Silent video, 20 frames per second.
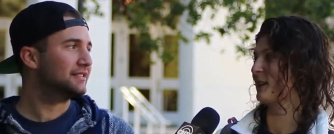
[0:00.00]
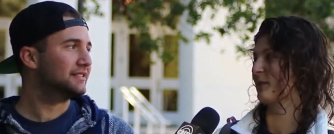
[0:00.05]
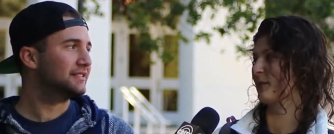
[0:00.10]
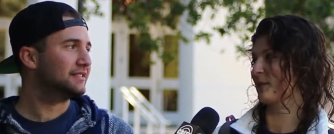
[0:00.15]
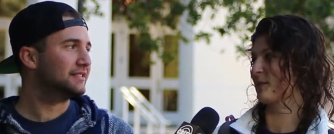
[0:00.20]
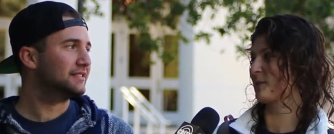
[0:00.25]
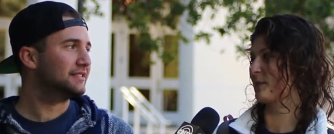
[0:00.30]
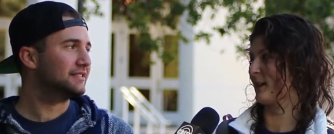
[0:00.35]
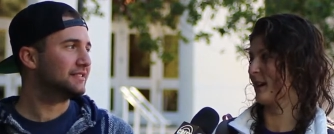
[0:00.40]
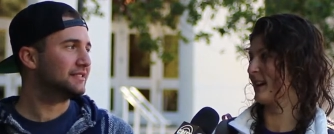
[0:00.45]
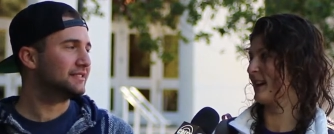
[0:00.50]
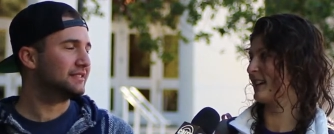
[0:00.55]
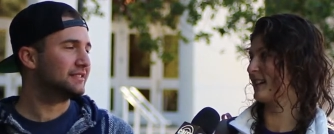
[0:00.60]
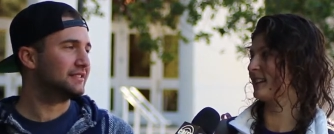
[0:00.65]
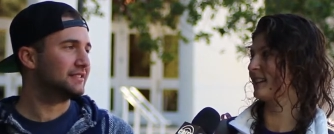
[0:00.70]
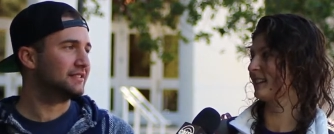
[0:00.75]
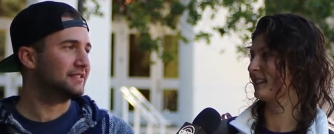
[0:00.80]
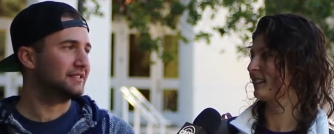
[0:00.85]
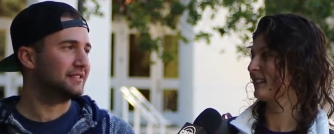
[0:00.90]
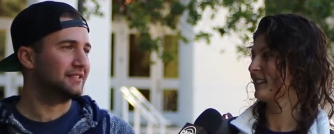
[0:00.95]
Speaker 1: over
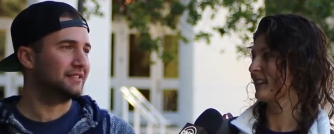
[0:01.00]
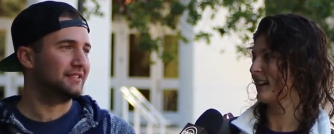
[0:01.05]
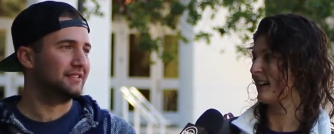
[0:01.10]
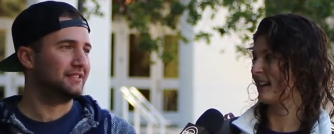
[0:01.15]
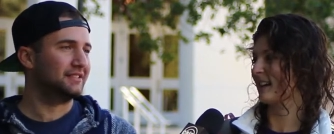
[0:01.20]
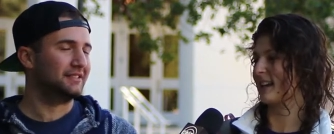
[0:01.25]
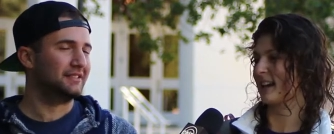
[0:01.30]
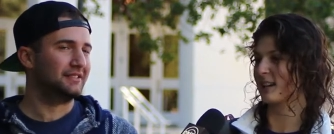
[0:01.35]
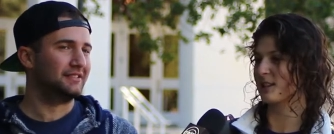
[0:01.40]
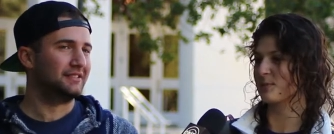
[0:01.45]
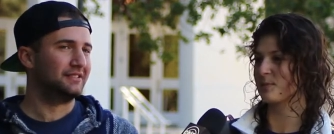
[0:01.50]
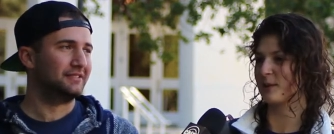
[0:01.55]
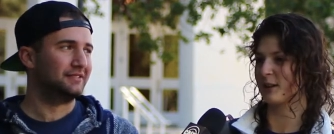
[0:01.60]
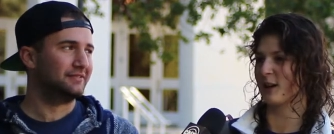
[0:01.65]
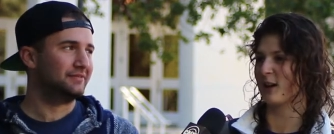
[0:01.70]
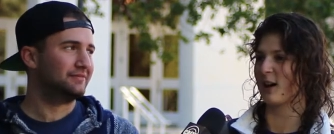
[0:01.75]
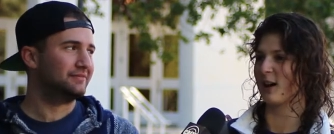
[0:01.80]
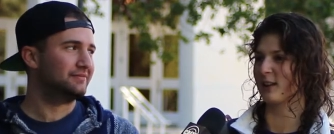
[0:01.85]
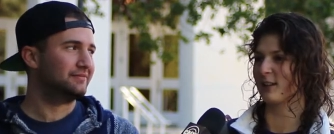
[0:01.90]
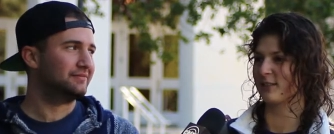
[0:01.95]
break and catch
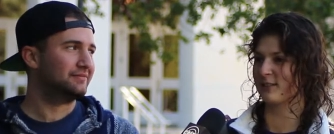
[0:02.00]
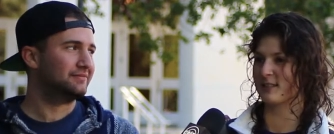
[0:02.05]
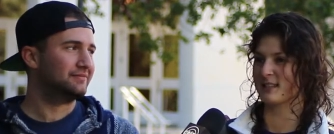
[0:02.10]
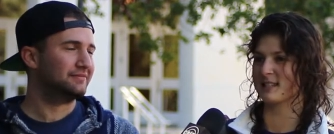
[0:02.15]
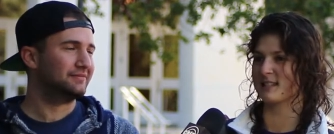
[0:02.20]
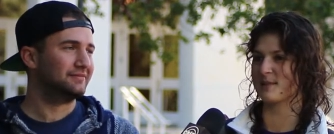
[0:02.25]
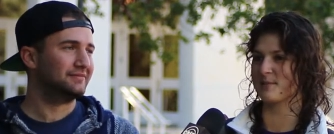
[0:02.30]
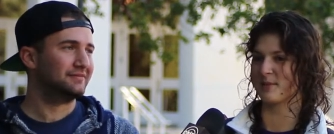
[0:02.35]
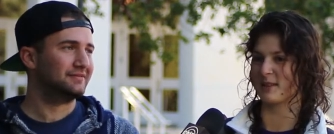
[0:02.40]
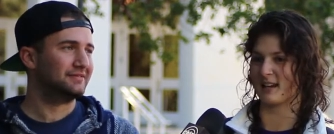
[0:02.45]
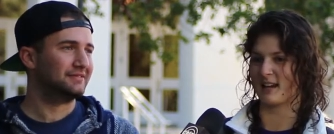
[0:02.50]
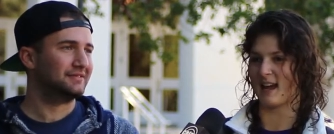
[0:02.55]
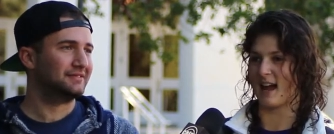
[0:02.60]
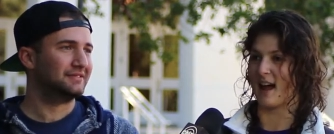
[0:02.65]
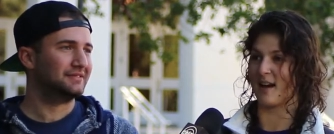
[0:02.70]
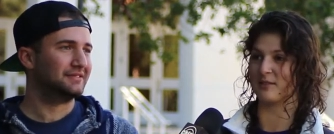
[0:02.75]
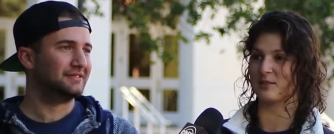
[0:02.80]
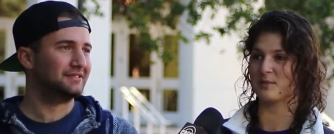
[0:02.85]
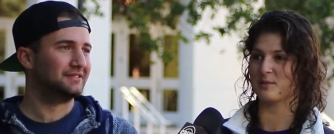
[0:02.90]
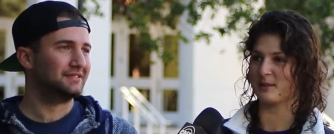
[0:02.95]
up on all of the sleep that
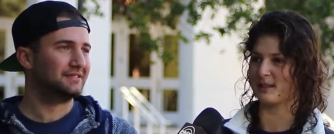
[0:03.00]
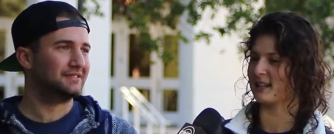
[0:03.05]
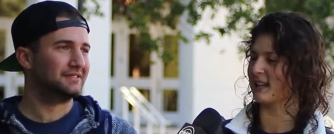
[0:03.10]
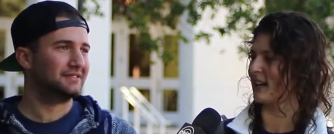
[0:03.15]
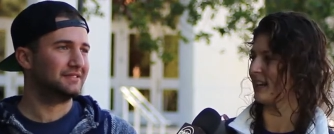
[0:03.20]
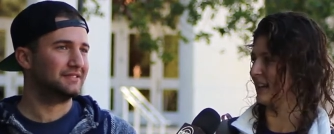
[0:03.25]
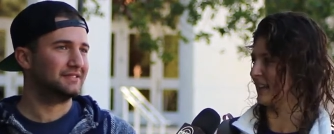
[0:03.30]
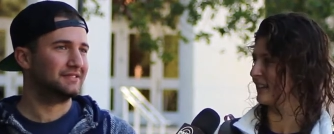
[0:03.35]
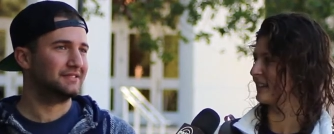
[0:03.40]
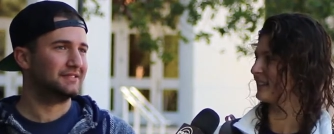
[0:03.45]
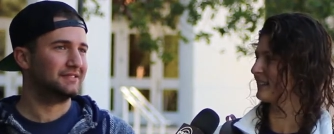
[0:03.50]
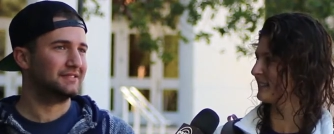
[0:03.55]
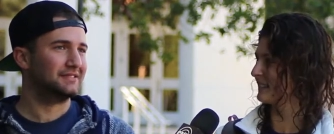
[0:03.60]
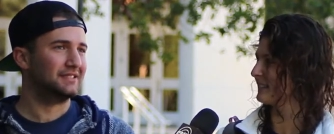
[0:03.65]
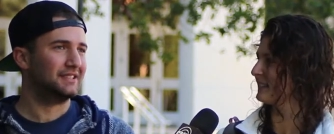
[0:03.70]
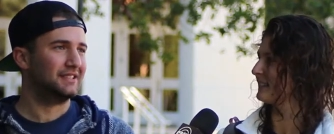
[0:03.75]
I haven't been getting.